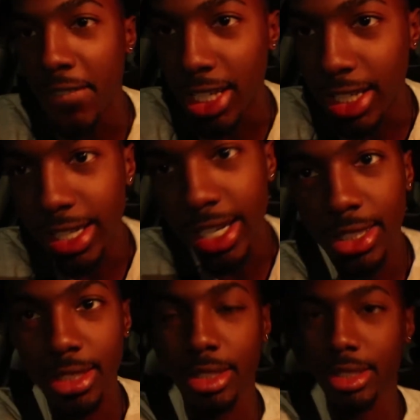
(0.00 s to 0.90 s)

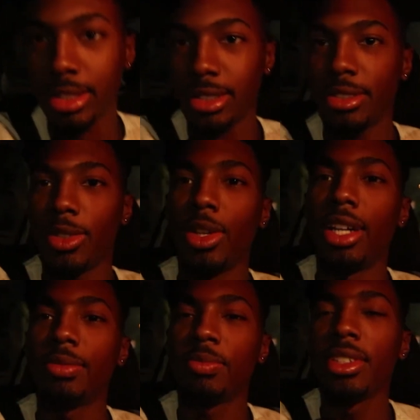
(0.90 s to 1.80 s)
Alright. Hold
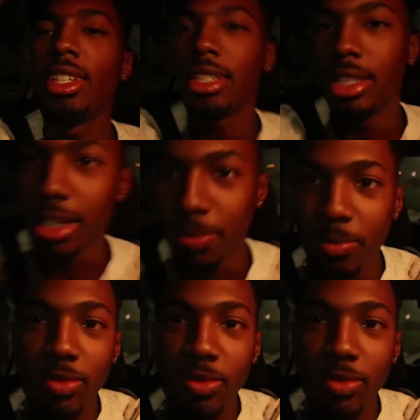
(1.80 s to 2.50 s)
on. Yeah.